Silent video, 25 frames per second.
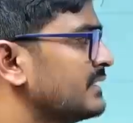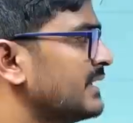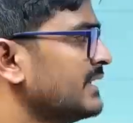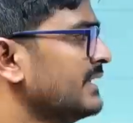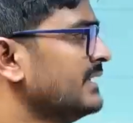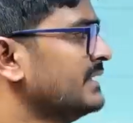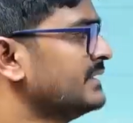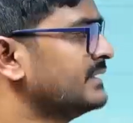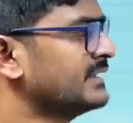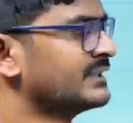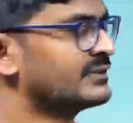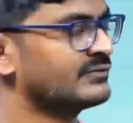the
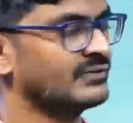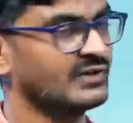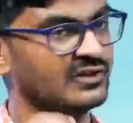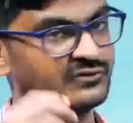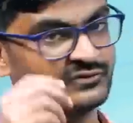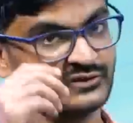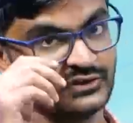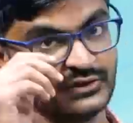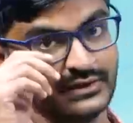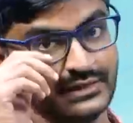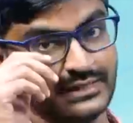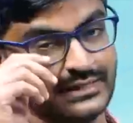easiest way
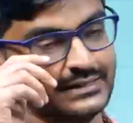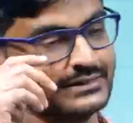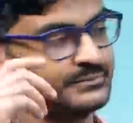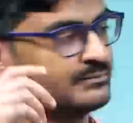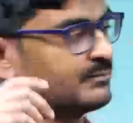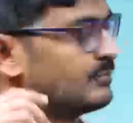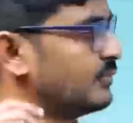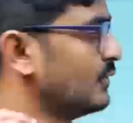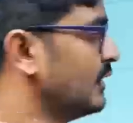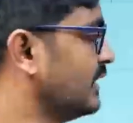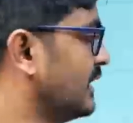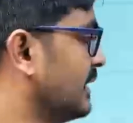of doing it is
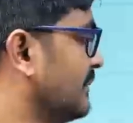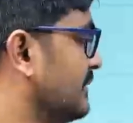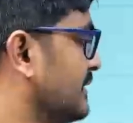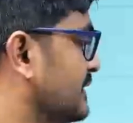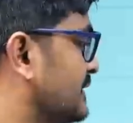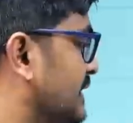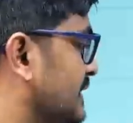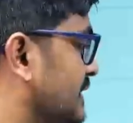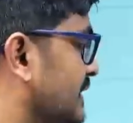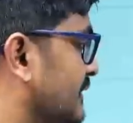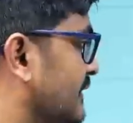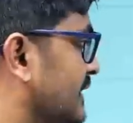pull them
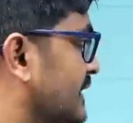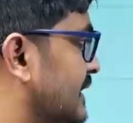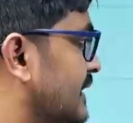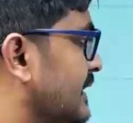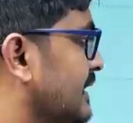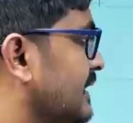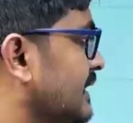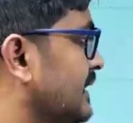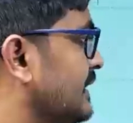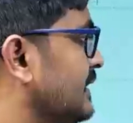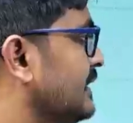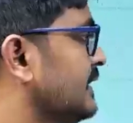in such a way
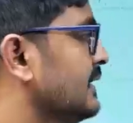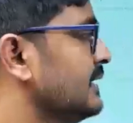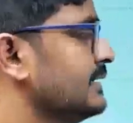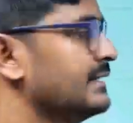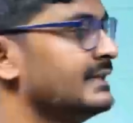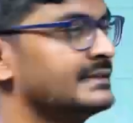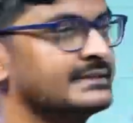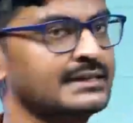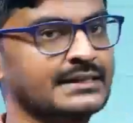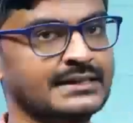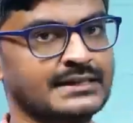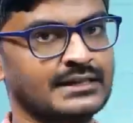that
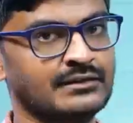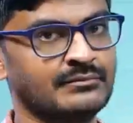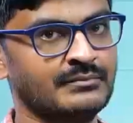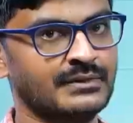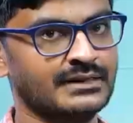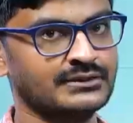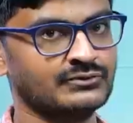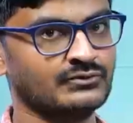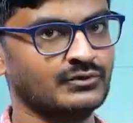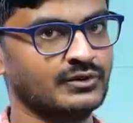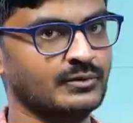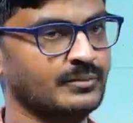their center of
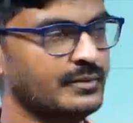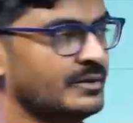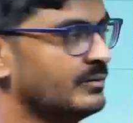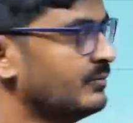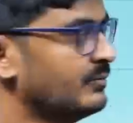mass won't be